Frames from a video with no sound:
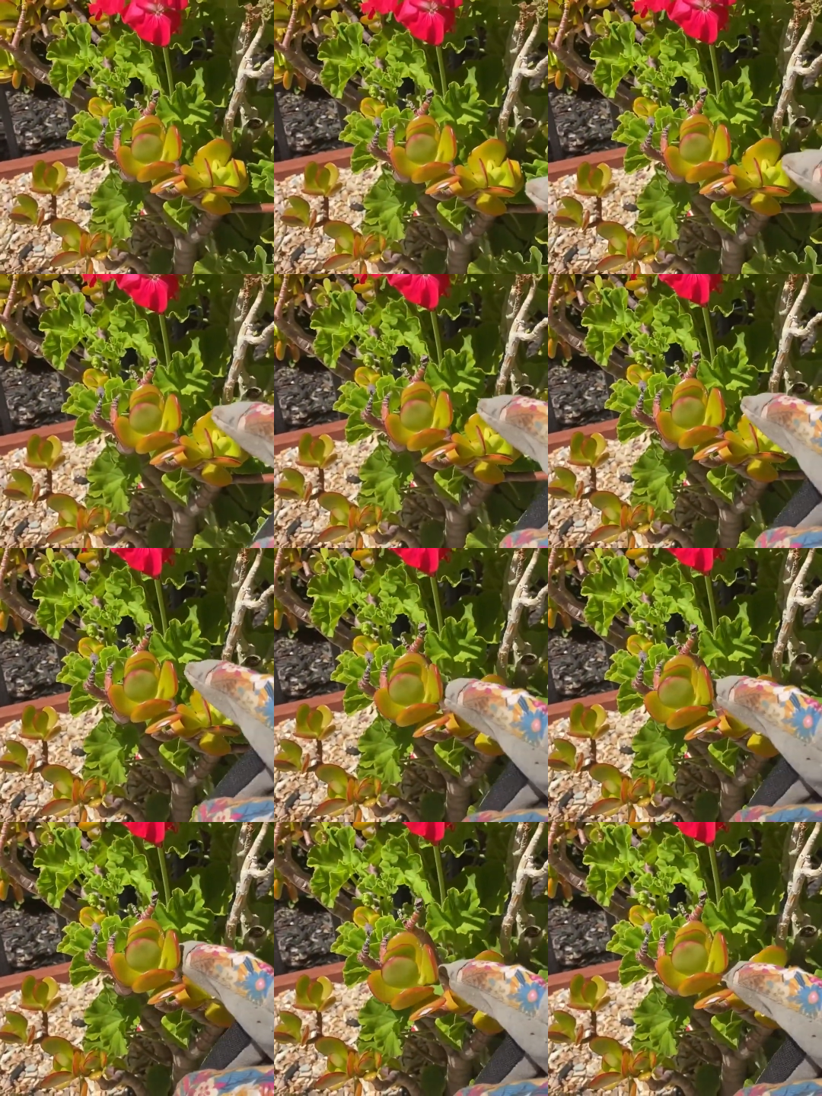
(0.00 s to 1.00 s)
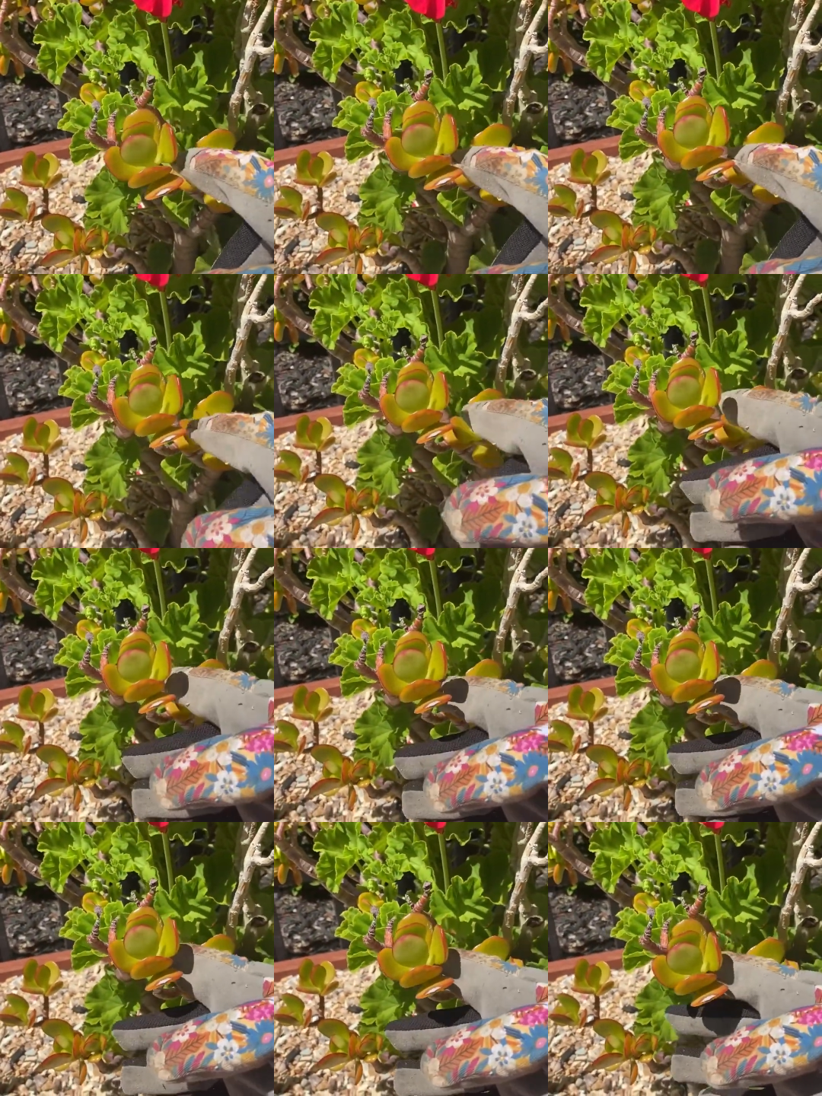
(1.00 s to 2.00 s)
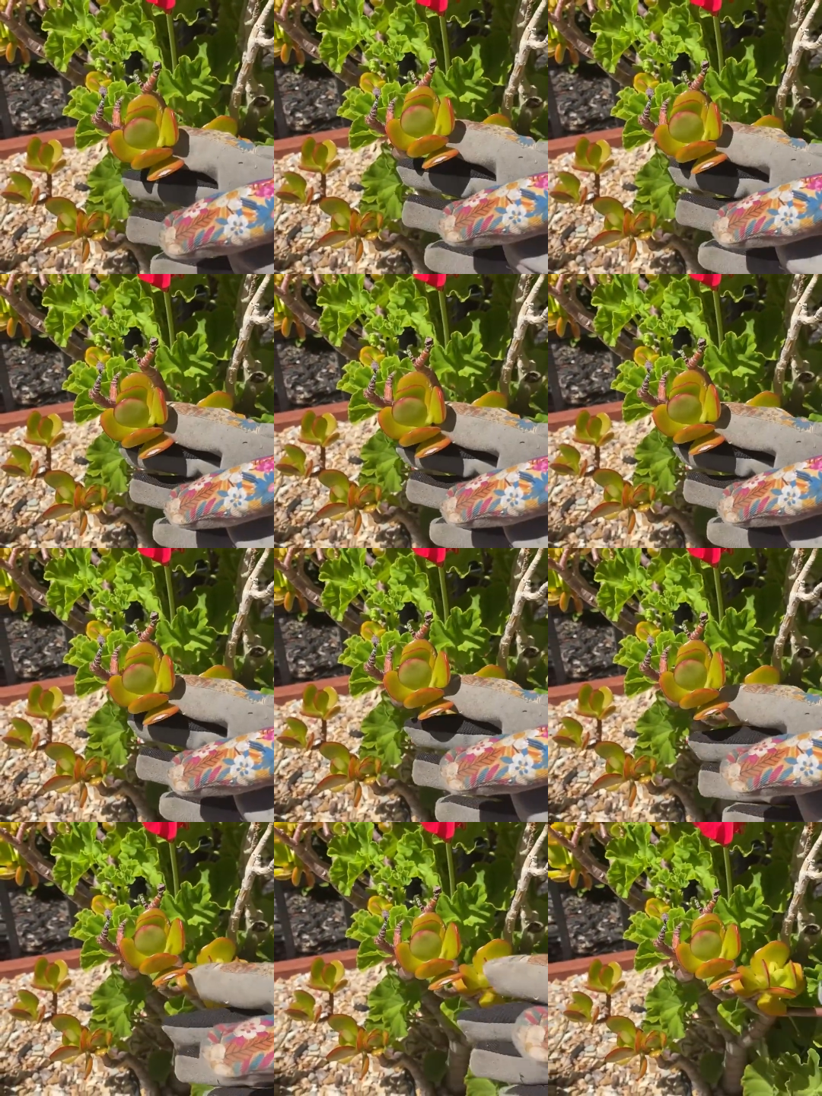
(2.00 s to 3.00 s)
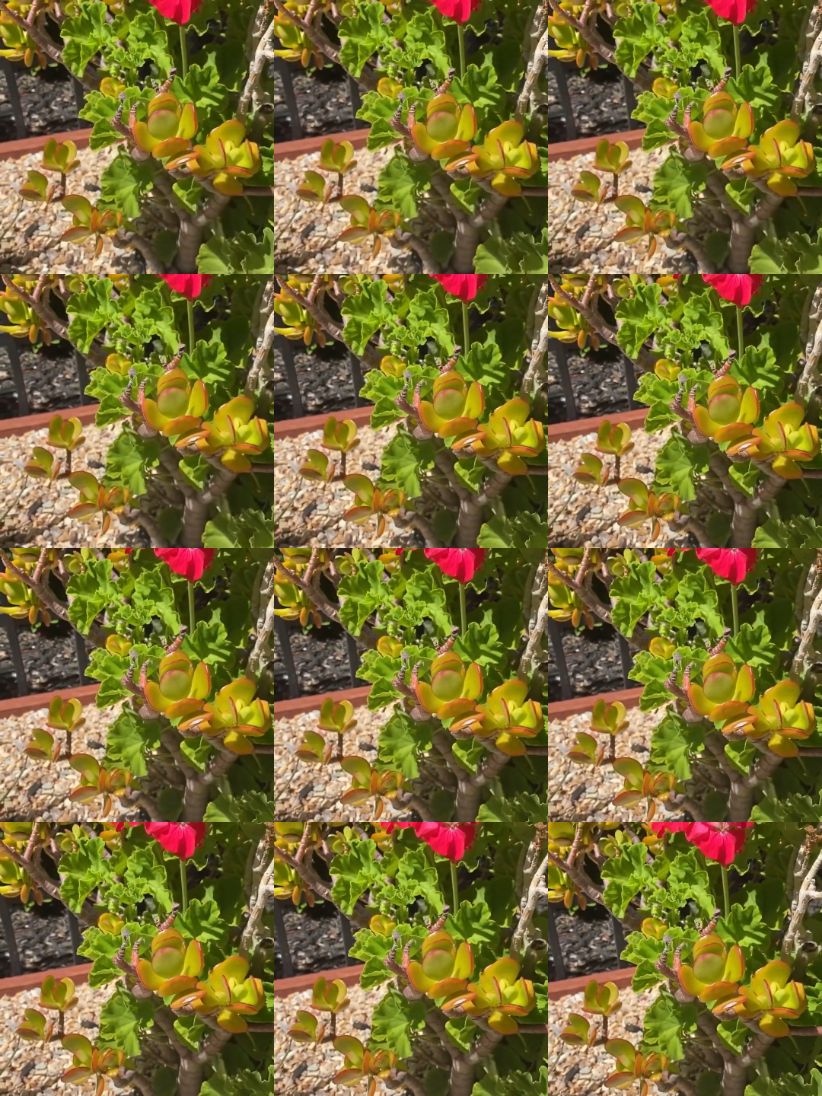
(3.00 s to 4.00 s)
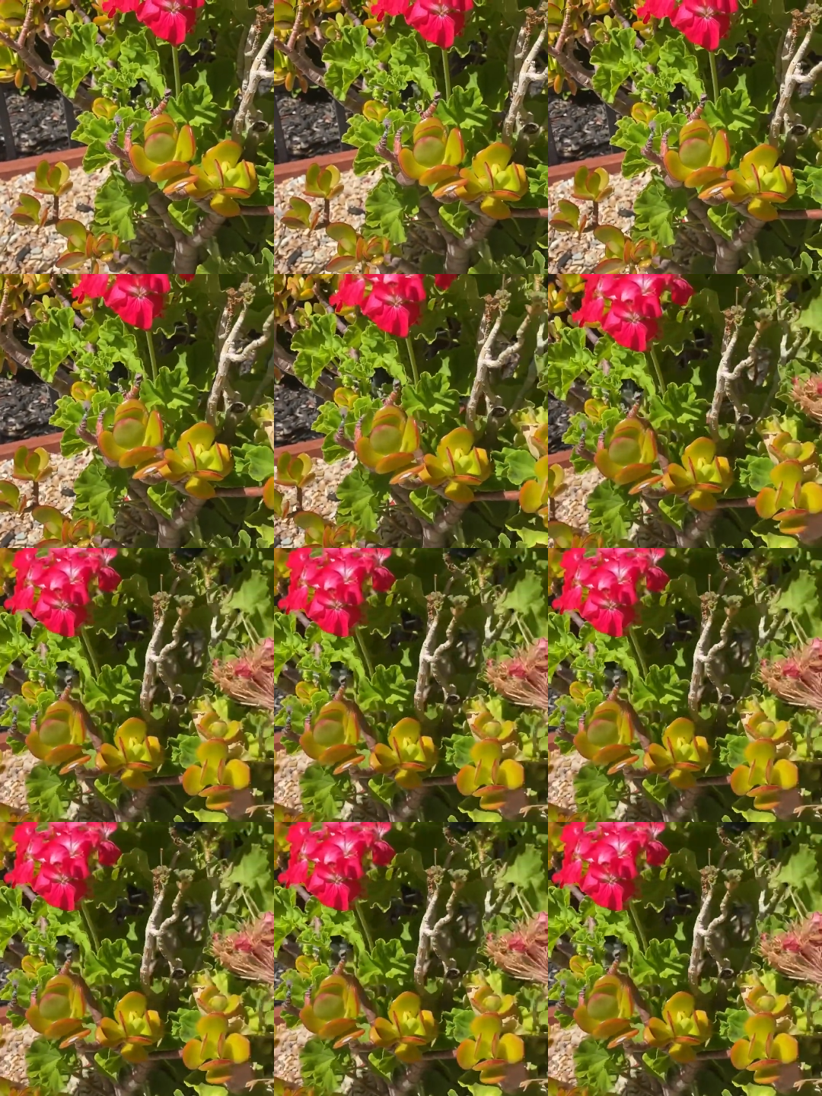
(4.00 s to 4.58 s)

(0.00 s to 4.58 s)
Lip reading: (no speaker visible)